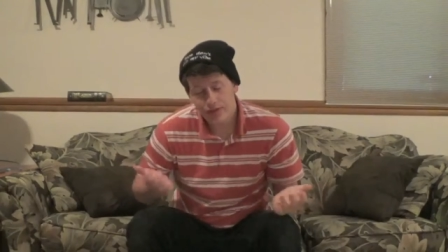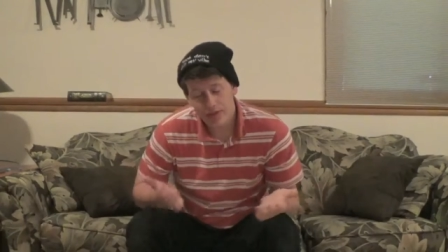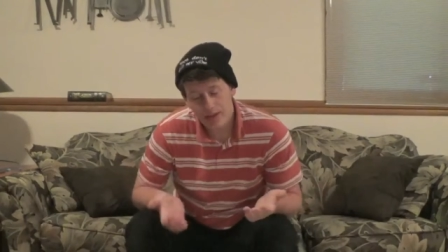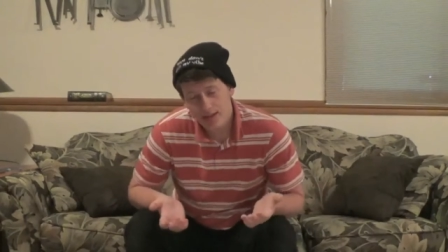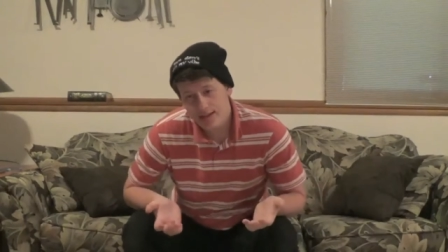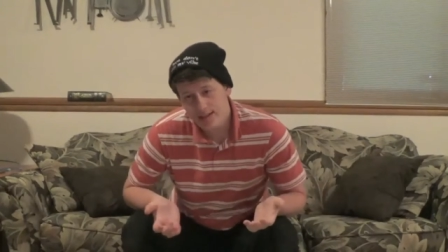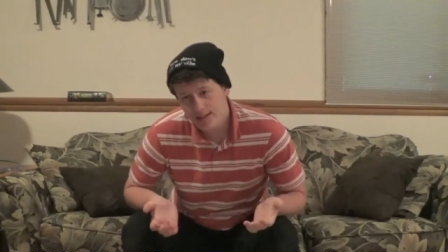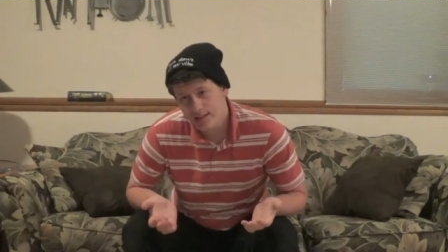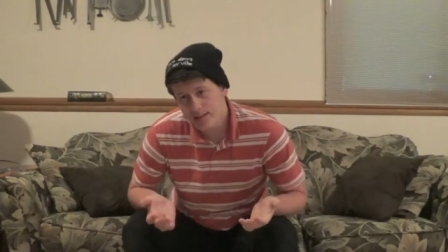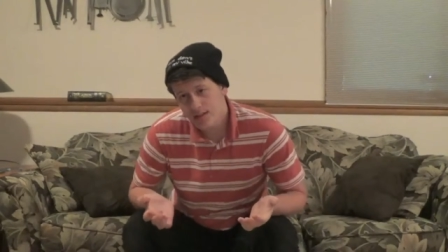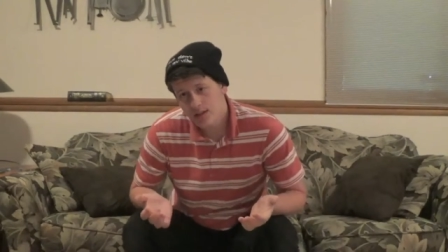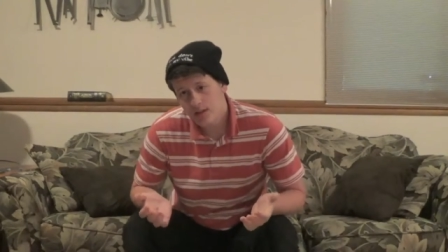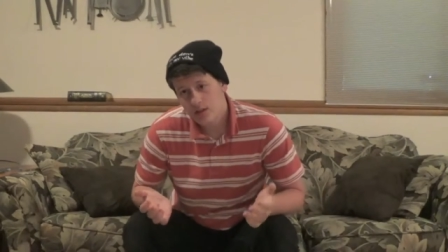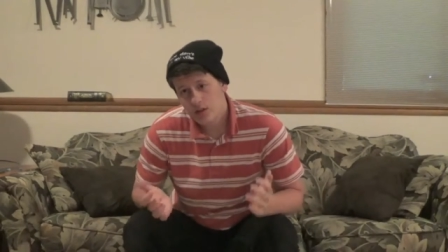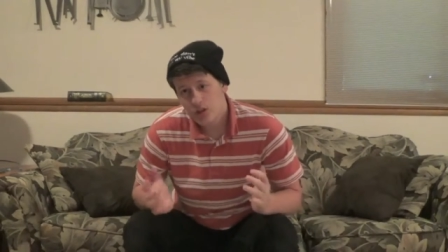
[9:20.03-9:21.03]

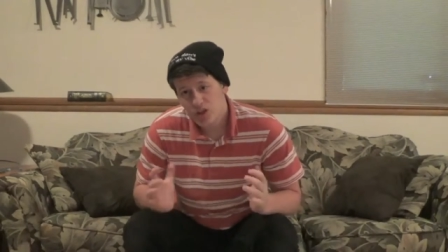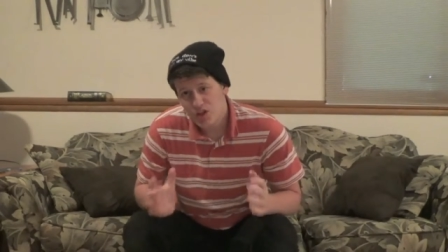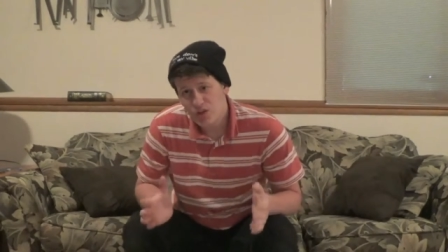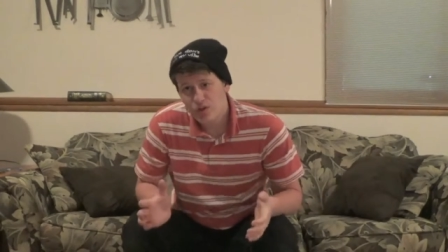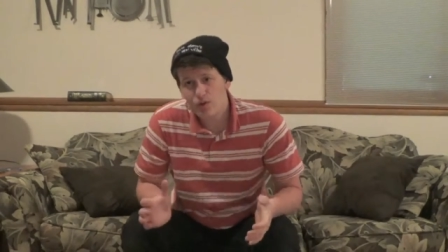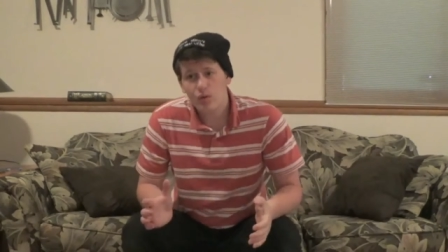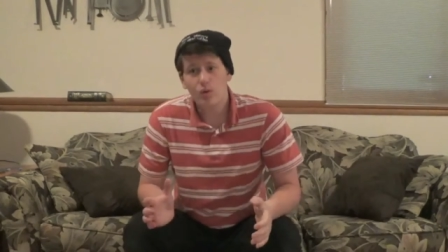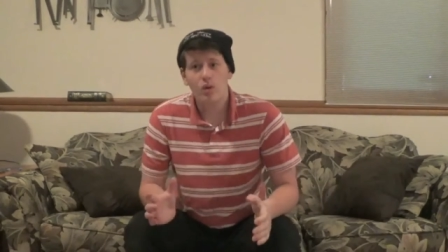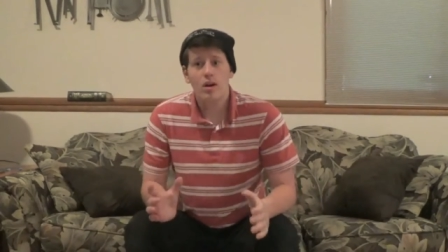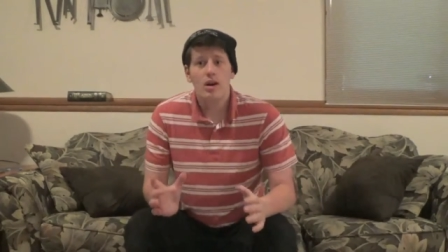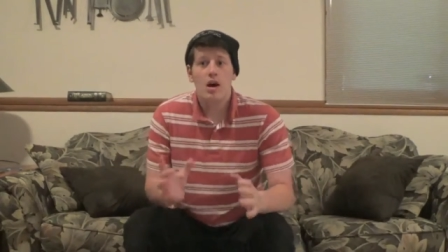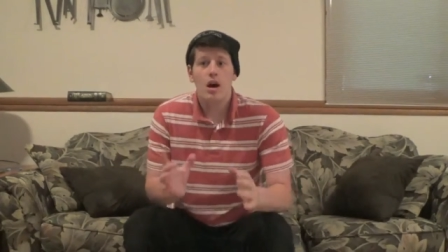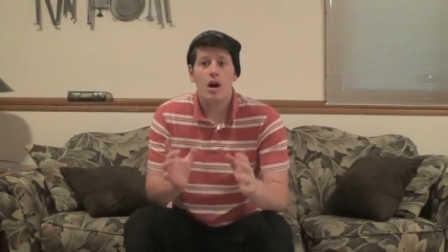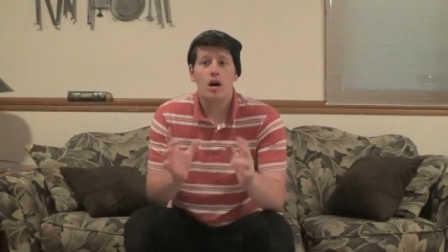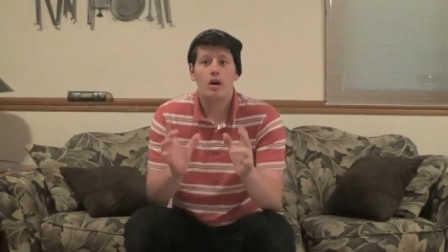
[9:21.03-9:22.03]
These two
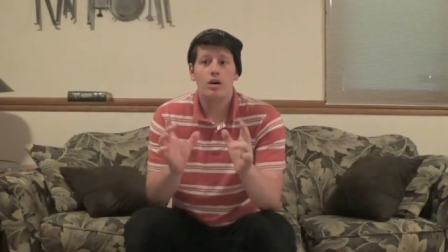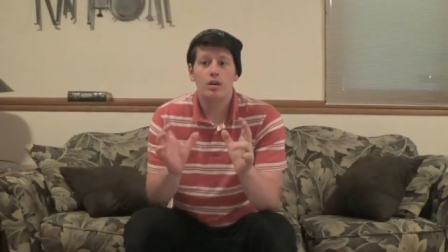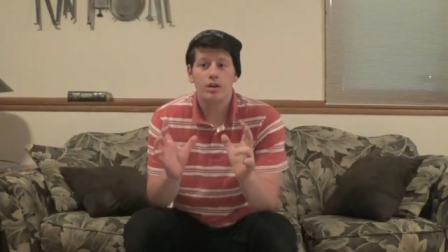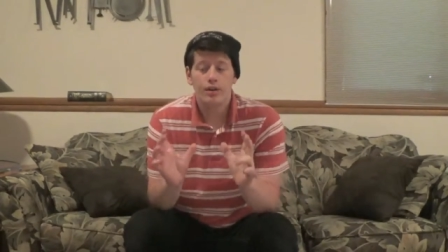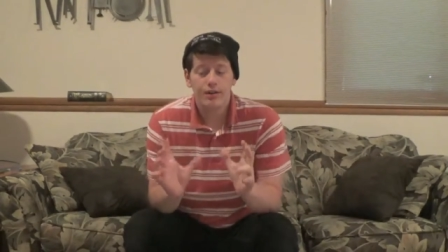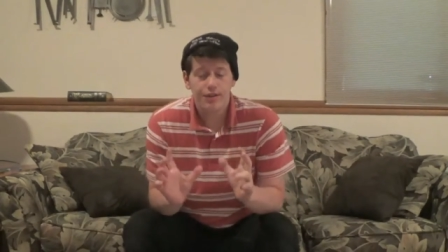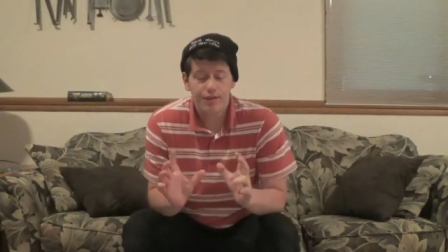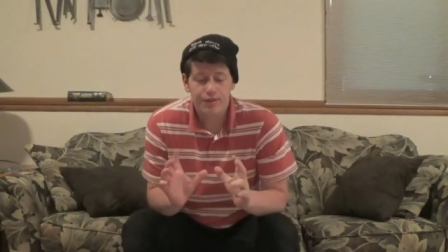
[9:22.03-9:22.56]
are